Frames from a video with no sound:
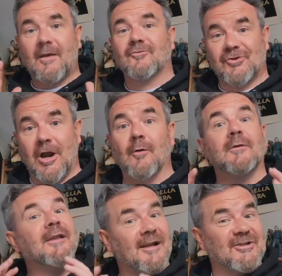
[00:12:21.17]
So,
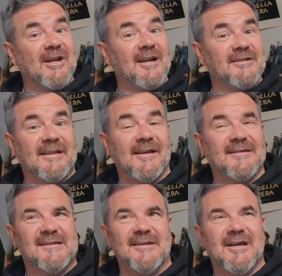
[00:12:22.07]
they had Stranger
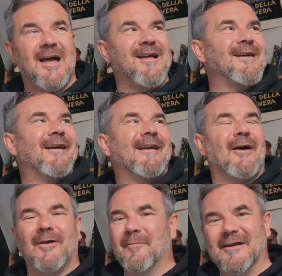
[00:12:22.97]
Things t-shirt. Now,
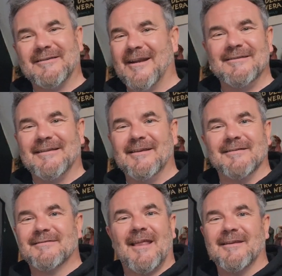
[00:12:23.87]
you can buy Stranger
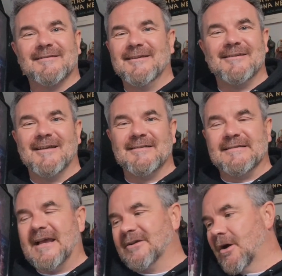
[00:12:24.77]
Things t-shirts in
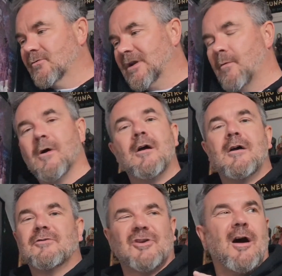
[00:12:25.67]
Tesco's now.
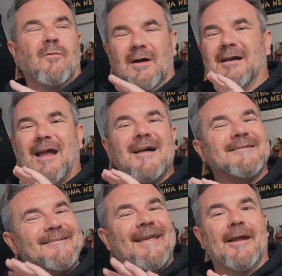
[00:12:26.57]
So, I kind
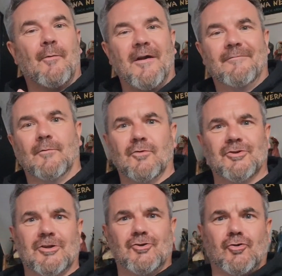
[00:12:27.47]
of steer away from ones
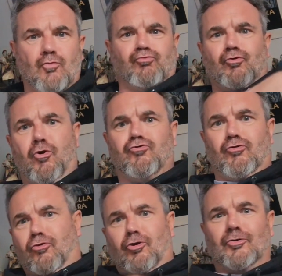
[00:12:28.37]
that just go, Stranger
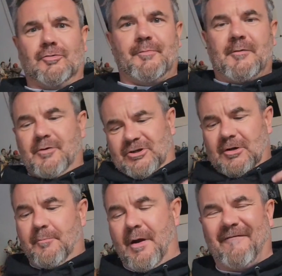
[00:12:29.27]
Things, big picture
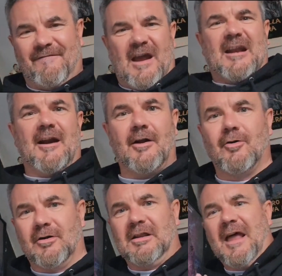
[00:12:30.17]
of Ben Vecna
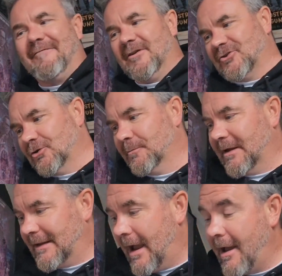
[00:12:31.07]
or 11 or something
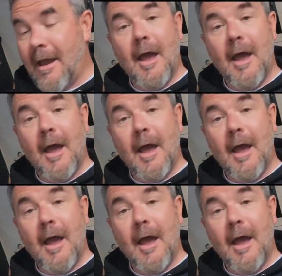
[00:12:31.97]
like that.